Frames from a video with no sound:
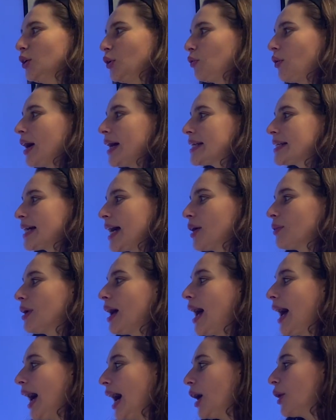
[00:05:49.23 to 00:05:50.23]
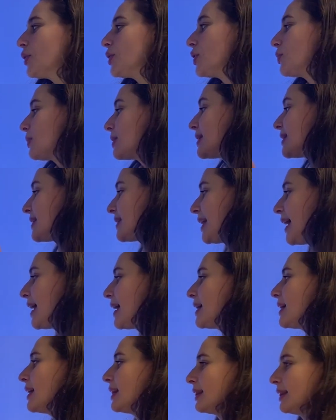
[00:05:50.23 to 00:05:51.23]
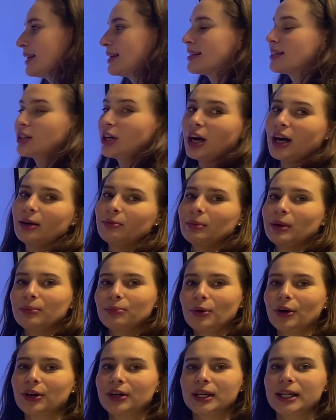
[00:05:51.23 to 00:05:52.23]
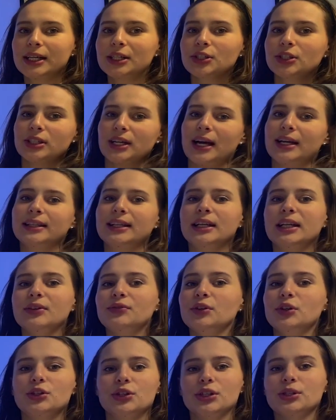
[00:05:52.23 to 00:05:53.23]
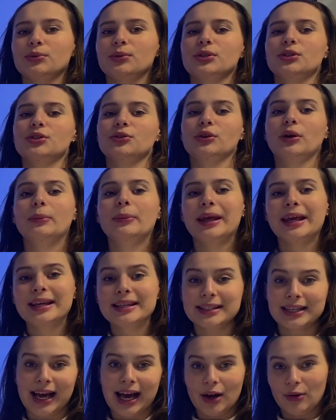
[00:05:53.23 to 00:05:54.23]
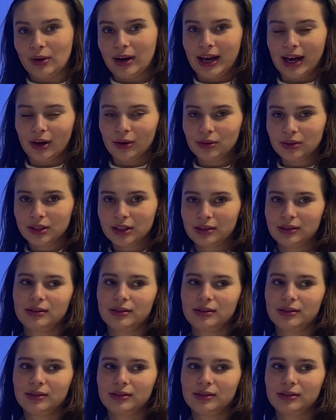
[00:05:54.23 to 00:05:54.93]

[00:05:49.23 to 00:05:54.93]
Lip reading: Write down how you would say this time in Polish, and then if you just want to repeat it out loud.